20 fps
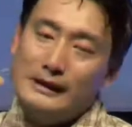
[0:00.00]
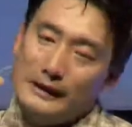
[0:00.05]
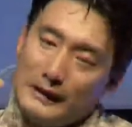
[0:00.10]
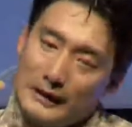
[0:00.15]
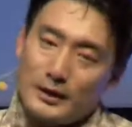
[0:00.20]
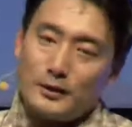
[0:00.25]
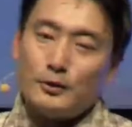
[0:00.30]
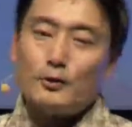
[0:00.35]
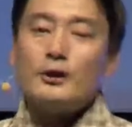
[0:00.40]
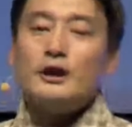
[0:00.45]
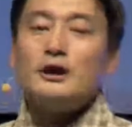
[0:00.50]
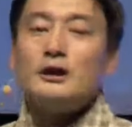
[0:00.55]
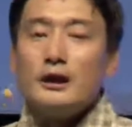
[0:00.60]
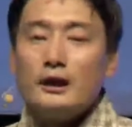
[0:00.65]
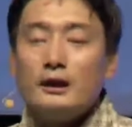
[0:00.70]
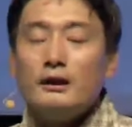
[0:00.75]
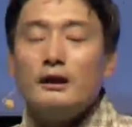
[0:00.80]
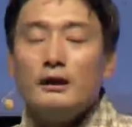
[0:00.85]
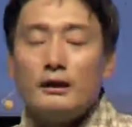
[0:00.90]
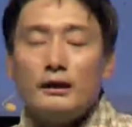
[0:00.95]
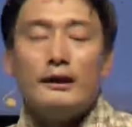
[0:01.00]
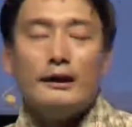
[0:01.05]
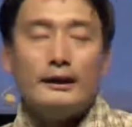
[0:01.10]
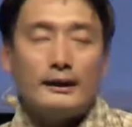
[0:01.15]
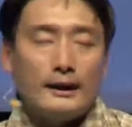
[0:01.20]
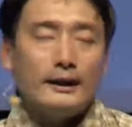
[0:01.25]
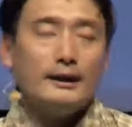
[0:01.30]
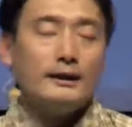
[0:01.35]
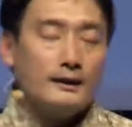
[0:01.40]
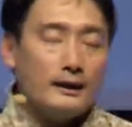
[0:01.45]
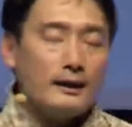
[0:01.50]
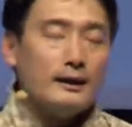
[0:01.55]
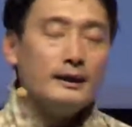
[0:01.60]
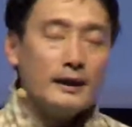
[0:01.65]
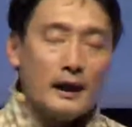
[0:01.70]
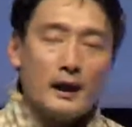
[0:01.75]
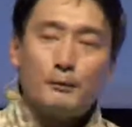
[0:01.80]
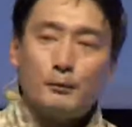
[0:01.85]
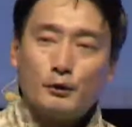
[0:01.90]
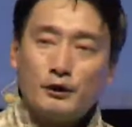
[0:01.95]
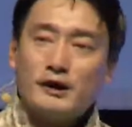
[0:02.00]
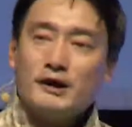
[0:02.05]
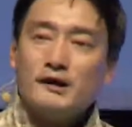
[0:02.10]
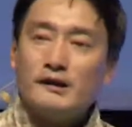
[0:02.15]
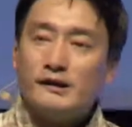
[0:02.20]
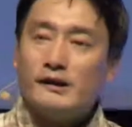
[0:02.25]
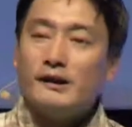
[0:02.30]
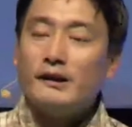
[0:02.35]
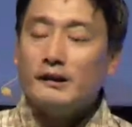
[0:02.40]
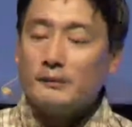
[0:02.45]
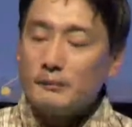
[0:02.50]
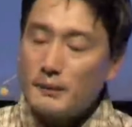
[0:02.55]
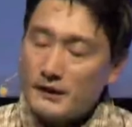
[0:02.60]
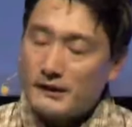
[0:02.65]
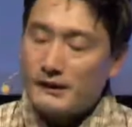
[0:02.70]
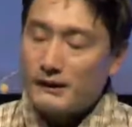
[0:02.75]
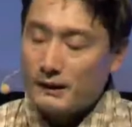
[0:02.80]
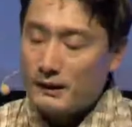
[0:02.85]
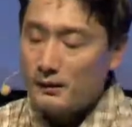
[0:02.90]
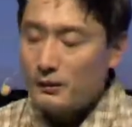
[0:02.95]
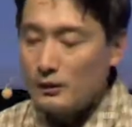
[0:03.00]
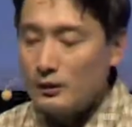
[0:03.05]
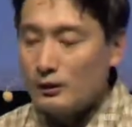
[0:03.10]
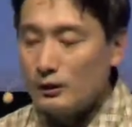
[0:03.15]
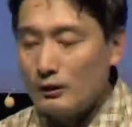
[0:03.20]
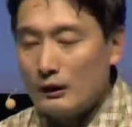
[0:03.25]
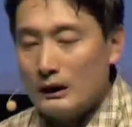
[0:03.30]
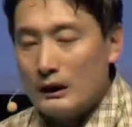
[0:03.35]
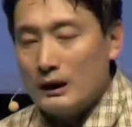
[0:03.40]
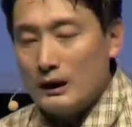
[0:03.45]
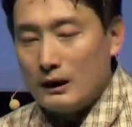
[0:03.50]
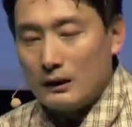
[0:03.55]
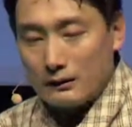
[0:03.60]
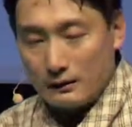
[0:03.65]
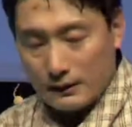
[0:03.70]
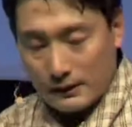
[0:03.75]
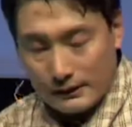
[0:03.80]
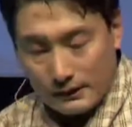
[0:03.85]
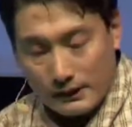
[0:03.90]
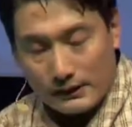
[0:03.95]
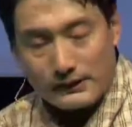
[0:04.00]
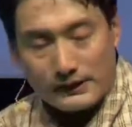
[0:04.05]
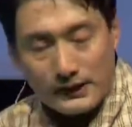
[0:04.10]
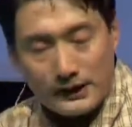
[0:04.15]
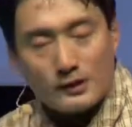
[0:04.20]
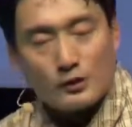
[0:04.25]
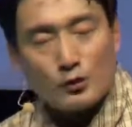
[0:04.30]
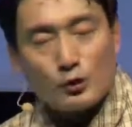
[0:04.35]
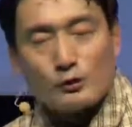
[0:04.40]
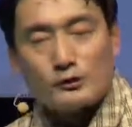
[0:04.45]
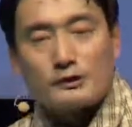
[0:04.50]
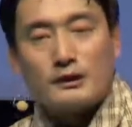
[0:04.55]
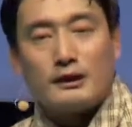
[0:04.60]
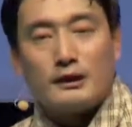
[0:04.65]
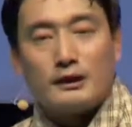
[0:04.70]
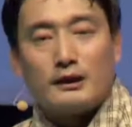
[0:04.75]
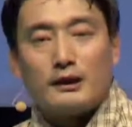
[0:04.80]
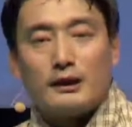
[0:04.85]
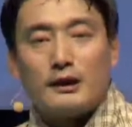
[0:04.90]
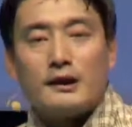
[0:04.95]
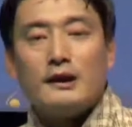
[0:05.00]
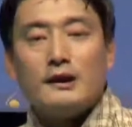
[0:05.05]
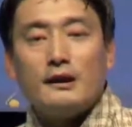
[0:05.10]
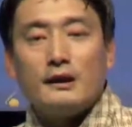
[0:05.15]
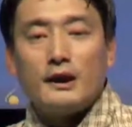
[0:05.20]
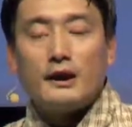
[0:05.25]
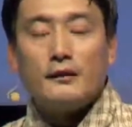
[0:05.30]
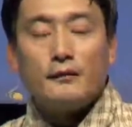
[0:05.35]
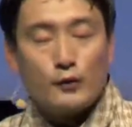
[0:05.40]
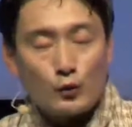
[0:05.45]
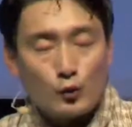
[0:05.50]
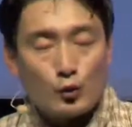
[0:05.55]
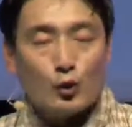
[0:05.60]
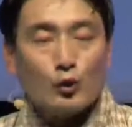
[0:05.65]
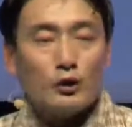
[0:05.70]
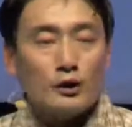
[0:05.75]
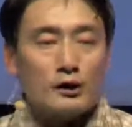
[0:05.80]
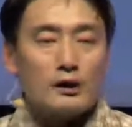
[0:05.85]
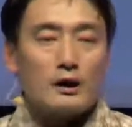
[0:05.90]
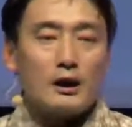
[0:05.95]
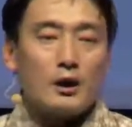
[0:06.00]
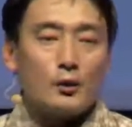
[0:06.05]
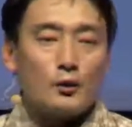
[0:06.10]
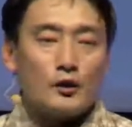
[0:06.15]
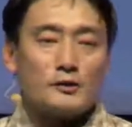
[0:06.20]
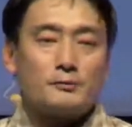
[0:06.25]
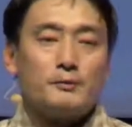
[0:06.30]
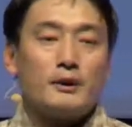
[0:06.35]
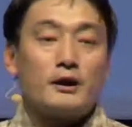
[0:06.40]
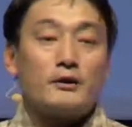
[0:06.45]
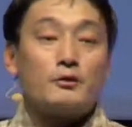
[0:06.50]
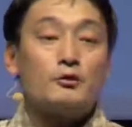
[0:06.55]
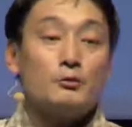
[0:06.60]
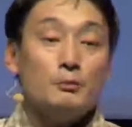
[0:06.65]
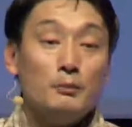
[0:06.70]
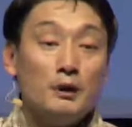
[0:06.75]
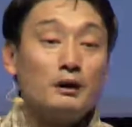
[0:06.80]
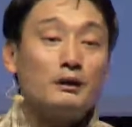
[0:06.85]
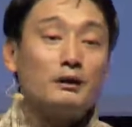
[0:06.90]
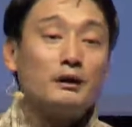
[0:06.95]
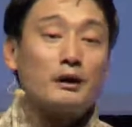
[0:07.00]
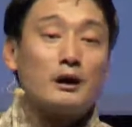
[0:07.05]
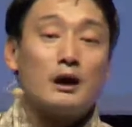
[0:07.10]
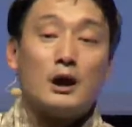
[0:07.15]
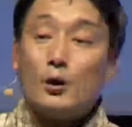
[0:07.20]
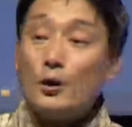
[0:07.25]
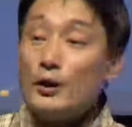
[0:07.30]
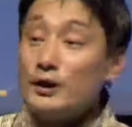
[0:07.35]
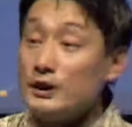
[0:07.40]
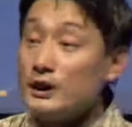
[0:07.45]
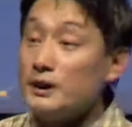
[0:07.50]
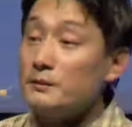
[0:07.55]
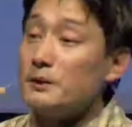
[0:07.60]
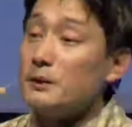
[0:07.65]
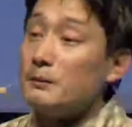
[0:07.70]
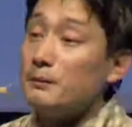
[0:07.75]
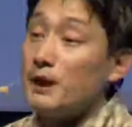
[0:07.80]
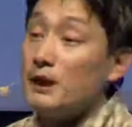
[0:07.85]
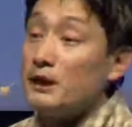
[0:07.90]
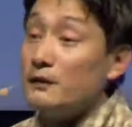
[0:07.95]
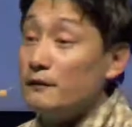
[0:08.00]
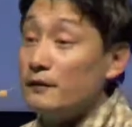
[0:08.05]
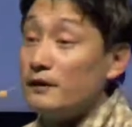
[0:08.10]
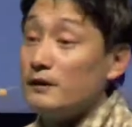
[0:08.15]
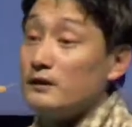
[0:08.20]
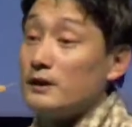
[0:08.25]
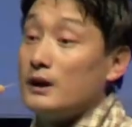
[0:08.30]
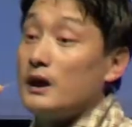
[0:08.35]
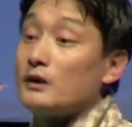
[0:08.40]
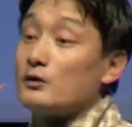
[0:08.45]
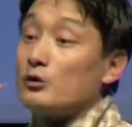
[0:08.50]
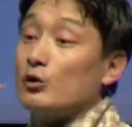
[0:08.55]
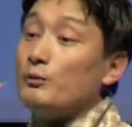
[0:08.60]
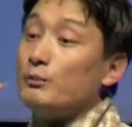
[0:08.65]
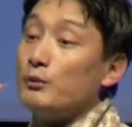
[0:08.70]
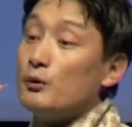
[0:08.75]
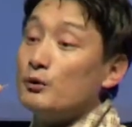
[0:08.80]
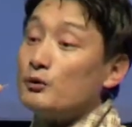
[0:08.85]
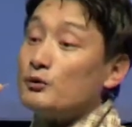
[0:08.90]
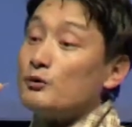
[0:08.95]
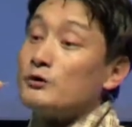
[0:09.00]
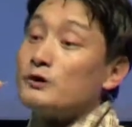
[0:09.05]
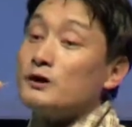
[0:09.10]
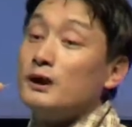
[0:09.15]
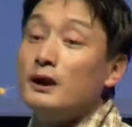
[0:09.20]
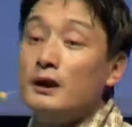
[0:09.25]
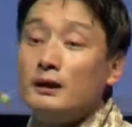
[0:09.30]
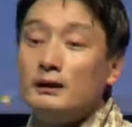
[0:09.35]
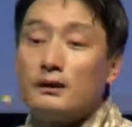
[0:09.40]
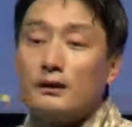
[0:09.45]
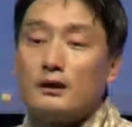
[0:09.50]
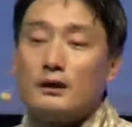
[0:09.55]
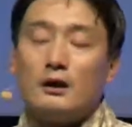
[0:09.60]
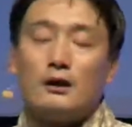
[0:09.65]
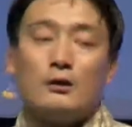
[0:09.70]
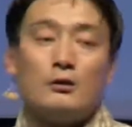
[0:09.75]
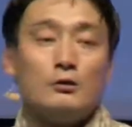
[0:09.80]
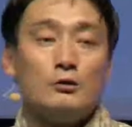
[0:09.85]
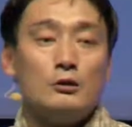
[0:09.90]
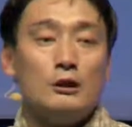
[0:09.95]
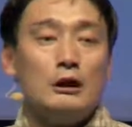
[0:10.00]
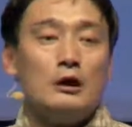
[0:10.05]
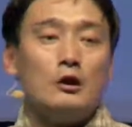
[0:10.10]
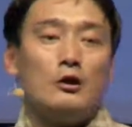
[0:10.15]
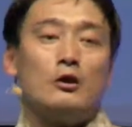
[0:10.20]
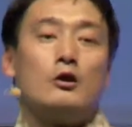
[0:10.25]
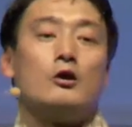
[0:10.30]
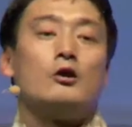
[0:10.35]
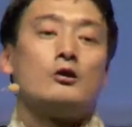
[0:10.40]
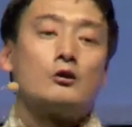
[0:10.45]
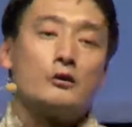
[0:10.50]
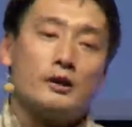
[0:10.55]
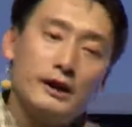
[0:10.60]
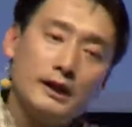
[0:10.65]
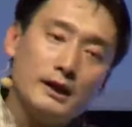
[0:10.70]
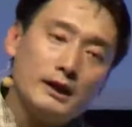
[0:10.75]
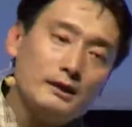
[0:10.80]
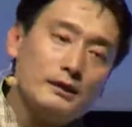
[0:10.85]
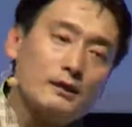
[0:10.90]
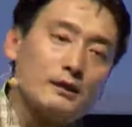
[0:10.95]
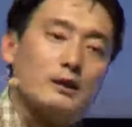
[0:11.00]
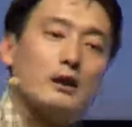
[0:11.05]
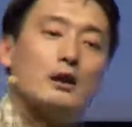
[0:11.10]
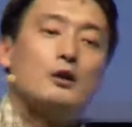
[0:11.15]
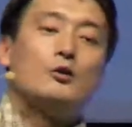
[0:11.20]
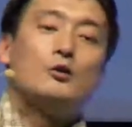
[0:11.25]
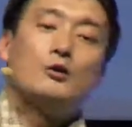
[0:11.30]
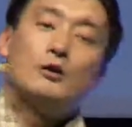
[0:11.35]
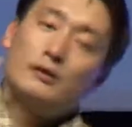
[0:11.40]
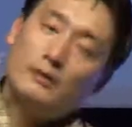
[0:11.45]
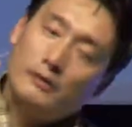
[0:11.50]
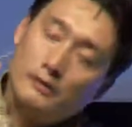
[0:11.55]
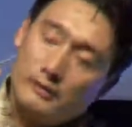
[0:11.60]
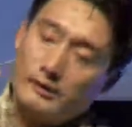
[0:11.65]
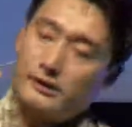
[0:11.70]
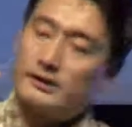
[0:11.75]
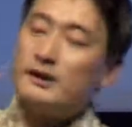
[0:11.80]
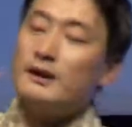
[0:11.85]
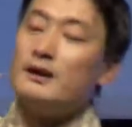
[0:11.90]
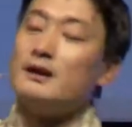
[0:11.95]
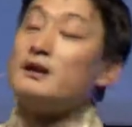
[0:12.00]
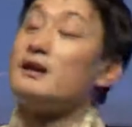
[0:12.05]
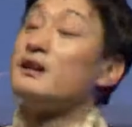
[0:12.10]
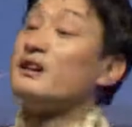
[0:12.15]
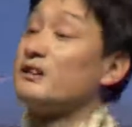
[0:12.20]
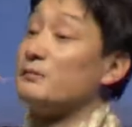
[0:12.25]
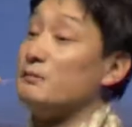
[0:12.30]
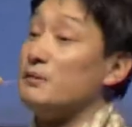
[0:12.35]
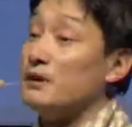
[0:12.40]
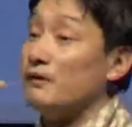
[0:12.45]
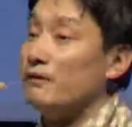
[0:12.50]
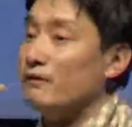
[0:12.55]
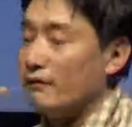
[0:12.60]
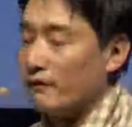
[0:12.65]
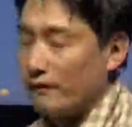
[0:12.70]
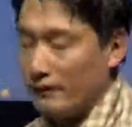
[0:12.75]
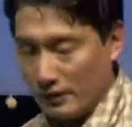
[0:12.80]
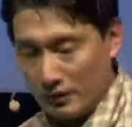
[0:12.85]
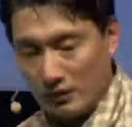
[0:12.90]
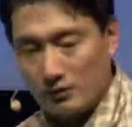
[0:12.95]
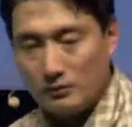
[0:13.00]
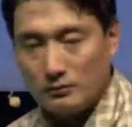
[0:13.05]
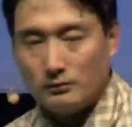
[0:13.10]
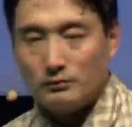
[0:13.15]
You know, in our Bhutanese saying, basically, you know, the saying goes like, if you own a cow, it's better to milk the cow and reap the benefits as opposed to selling the cow or killing the cow, selling it as beef, you know.